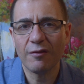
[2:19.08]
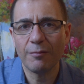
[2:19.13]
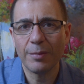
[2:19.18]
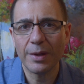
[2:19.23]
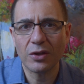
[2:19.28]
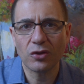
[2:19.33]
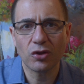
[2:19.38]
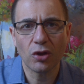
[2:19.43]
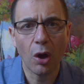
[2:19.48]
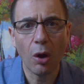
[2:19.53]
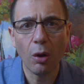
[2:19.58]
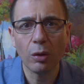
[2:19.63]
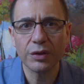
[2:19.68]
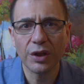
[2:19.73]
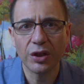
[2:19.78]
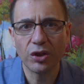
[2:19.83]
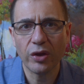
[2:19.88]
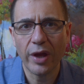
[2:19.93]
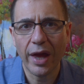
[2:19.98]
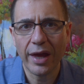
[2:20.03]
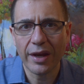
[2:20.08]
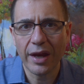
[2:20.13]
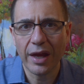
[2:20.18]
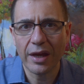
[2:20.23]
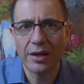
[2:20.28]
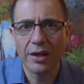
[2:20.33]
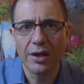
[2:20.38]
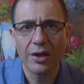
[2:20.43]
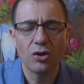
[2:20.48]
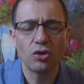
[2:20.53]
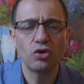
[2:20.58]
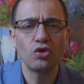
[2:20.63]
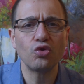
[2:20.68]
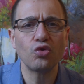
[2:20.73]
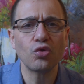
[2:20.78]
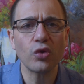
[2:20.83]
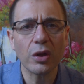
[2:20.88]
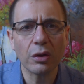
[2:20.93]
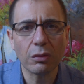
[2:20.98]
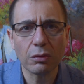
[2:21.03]
have been told that you had a
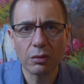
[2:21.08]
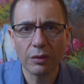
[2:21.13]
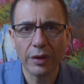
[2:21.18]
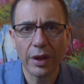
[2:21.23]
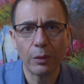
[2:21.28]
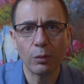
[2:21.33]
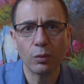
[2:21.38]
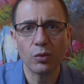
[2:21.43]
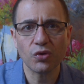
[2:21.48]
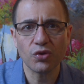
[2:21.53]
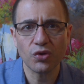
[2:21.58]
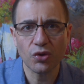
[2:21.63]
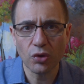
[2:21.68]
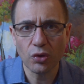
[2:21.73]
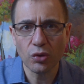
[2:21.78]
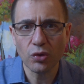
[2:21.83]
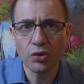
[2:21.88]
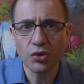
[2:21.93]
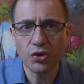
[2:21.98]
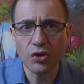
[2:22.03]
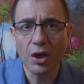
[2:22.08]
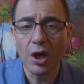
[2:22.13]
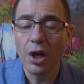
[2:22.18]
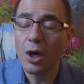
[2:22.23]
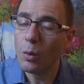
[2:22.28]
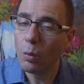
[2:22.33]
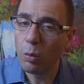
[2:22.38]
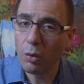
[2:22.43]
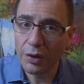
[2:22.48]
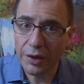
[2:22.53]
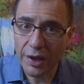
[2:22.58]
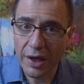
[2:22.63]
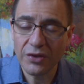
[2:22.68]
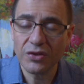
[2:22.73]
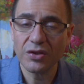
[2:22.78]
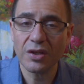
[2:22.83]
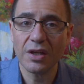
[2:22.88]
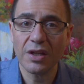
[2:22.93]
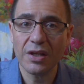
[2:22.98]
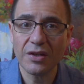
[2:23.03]
drill that was used. Well,
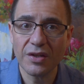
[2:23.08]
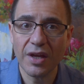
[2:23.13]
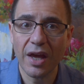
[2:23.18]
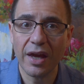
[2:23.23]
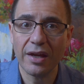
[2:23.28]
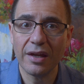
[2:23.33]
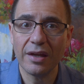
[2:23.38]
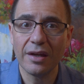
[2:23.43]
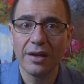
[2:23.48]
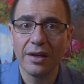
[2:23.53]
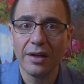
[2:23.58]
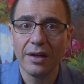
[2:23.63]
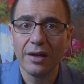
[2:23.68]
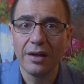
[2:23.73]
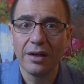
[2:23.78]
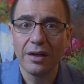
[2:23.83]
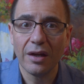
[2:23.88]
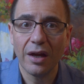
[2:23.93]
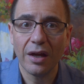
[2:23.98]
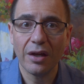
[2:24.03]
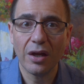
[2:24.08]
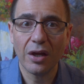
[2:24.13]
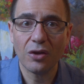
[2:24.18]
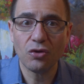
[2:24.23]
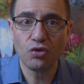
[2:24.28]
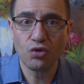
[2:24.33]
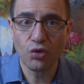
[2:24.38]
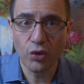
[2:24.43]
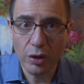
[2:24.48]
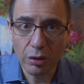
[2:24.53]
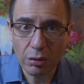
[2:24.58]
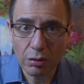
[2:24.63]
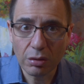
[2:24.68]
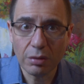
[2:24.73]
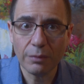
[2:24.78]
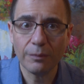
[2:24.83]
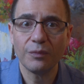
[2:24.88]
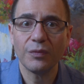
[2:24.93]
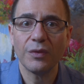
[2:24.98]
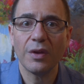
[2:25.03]
yes, it is a drill.